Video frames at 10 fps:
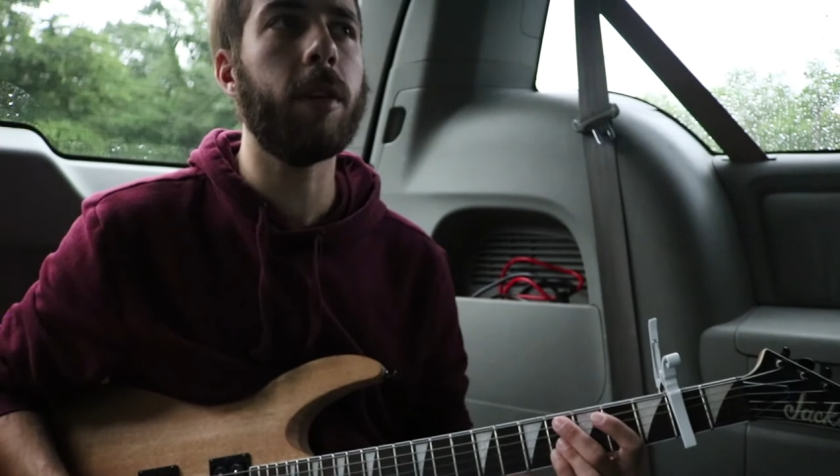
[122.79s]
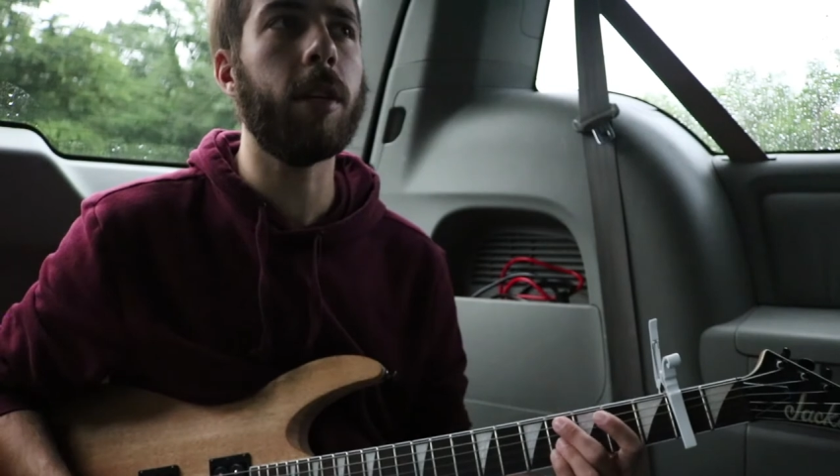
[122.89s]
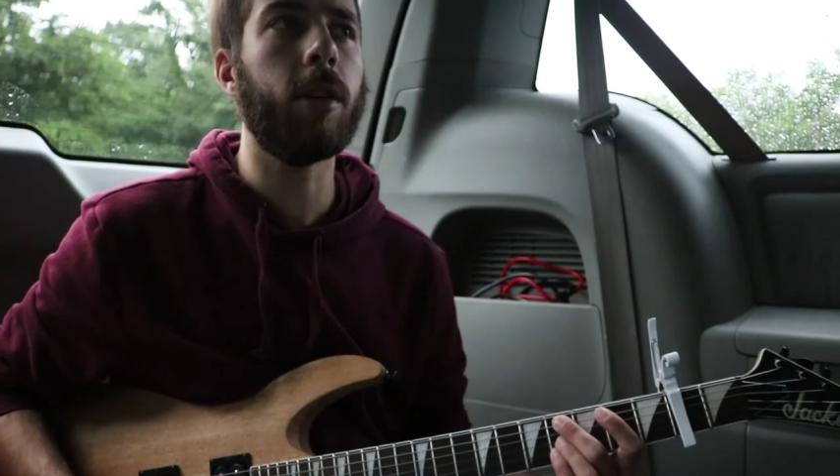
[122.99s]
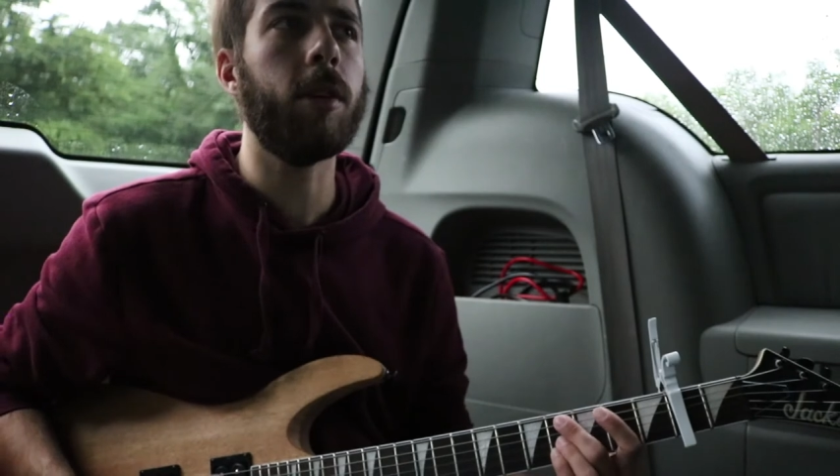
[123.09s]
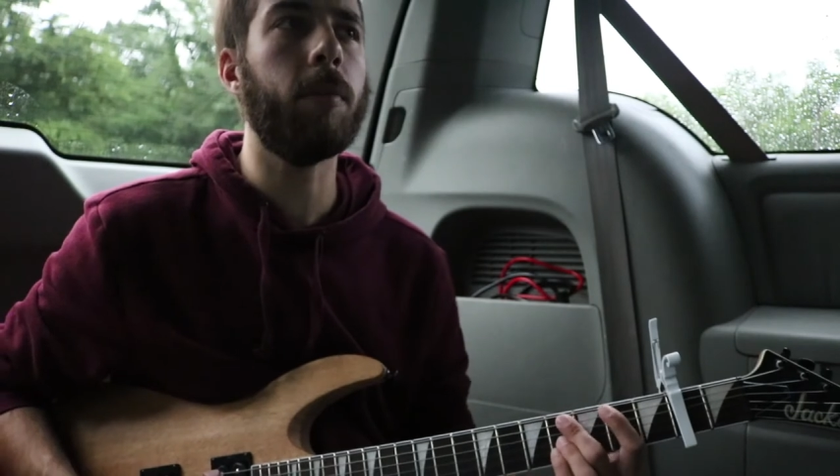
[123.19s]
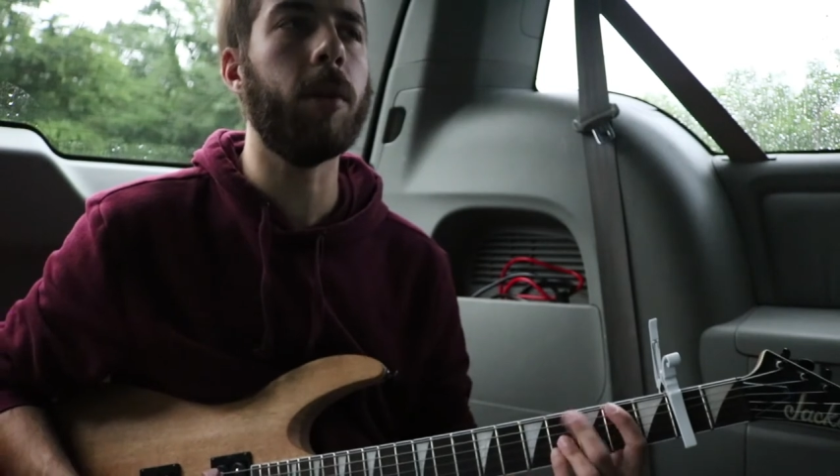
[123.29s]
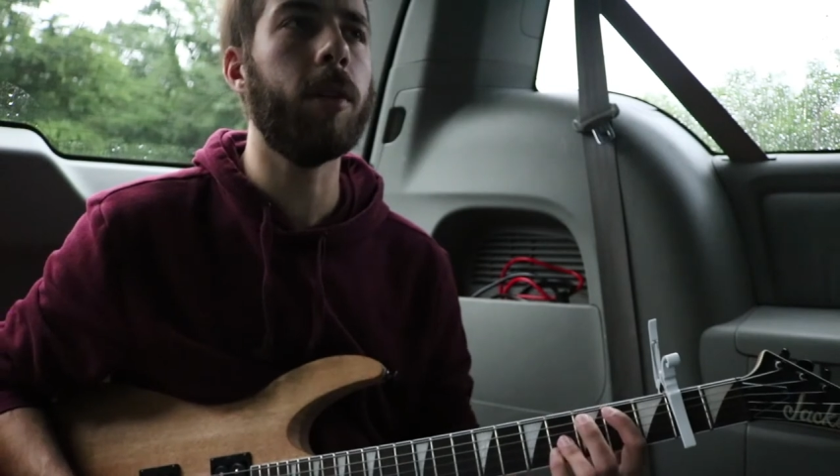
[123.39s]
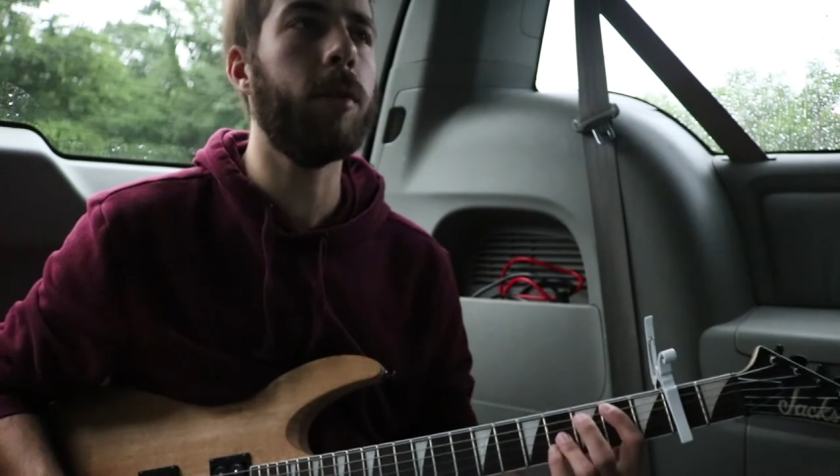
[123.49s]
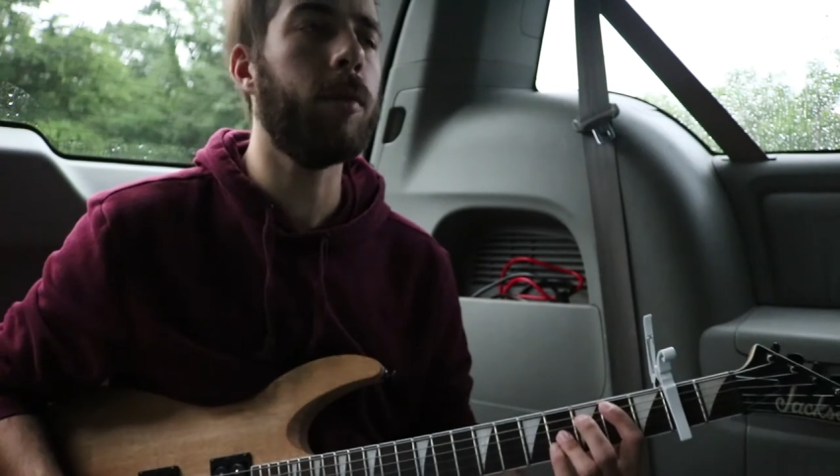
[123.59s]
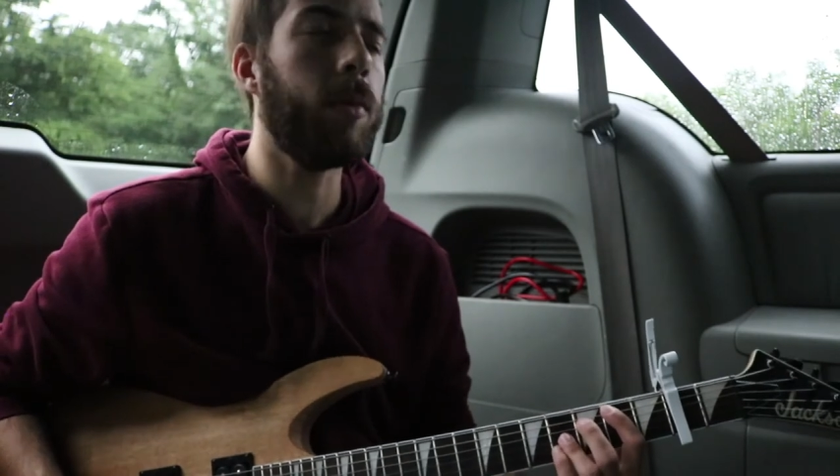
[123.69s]
in her
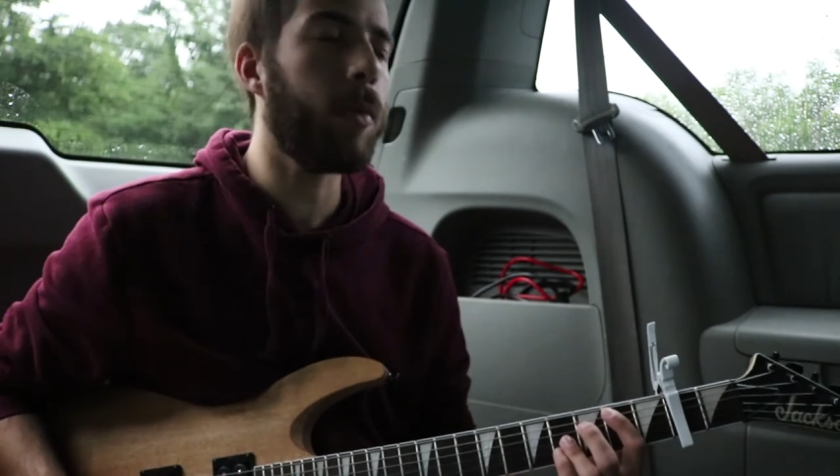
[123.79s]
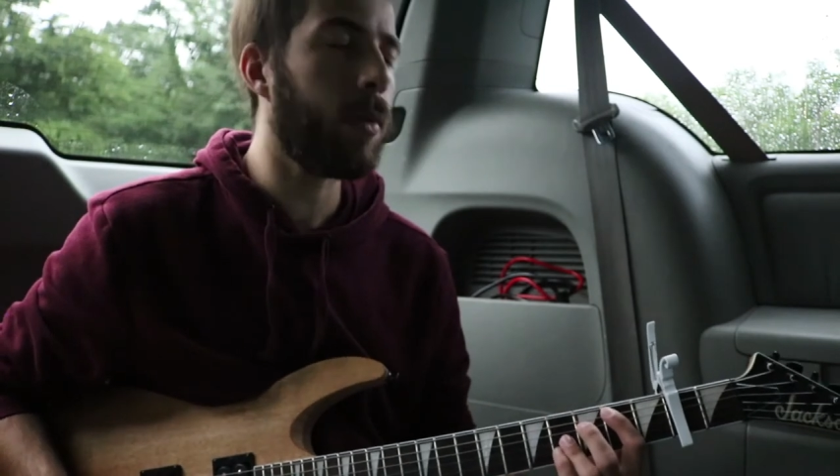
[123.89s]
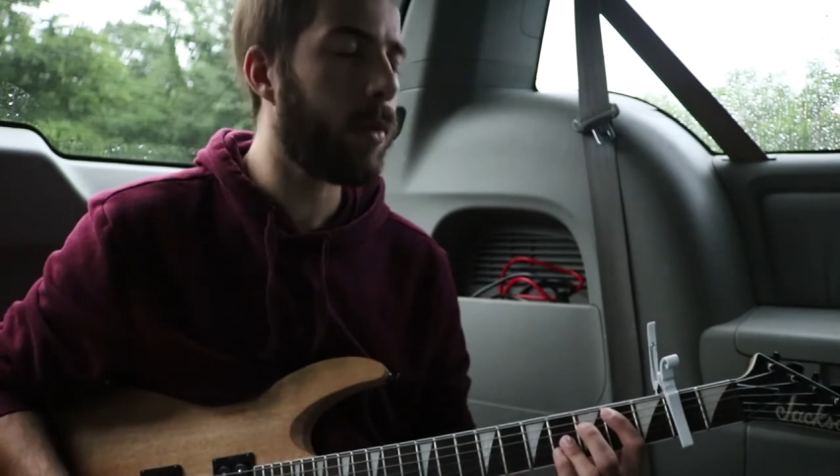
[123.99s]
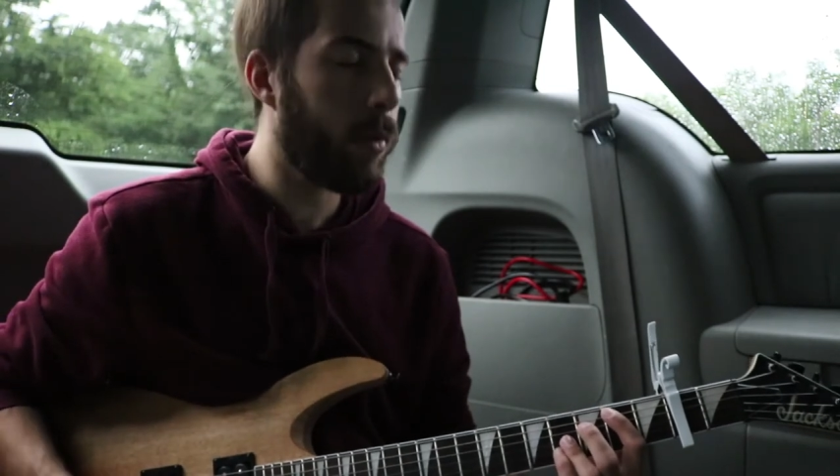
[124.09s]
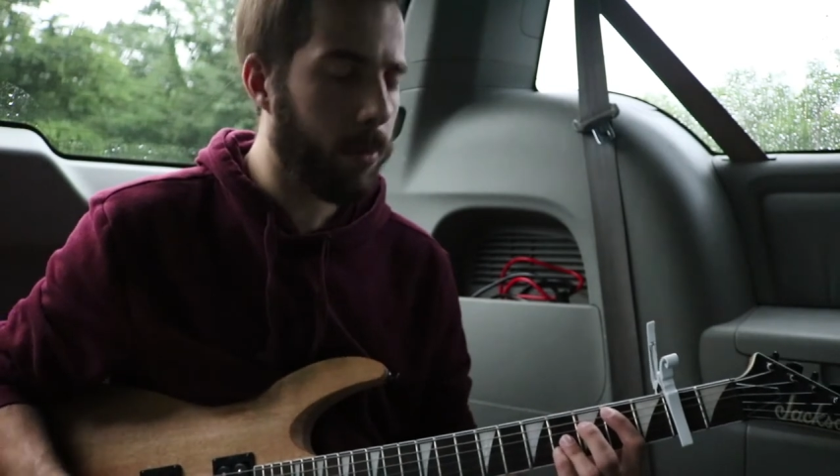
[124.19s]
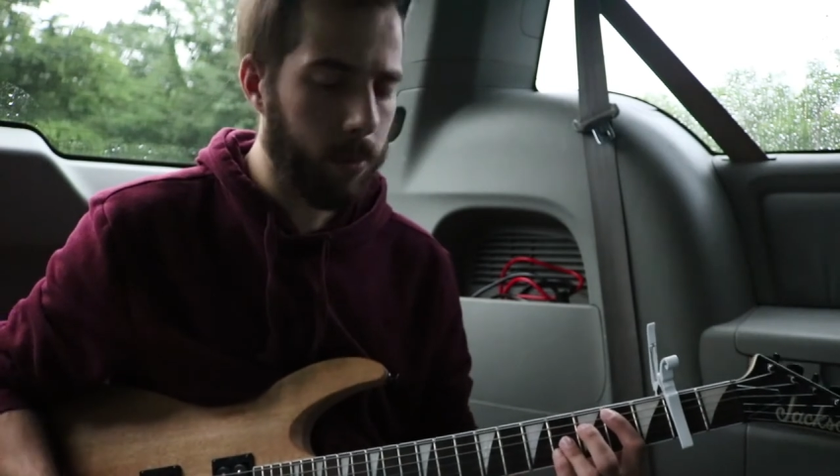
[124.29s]
bones.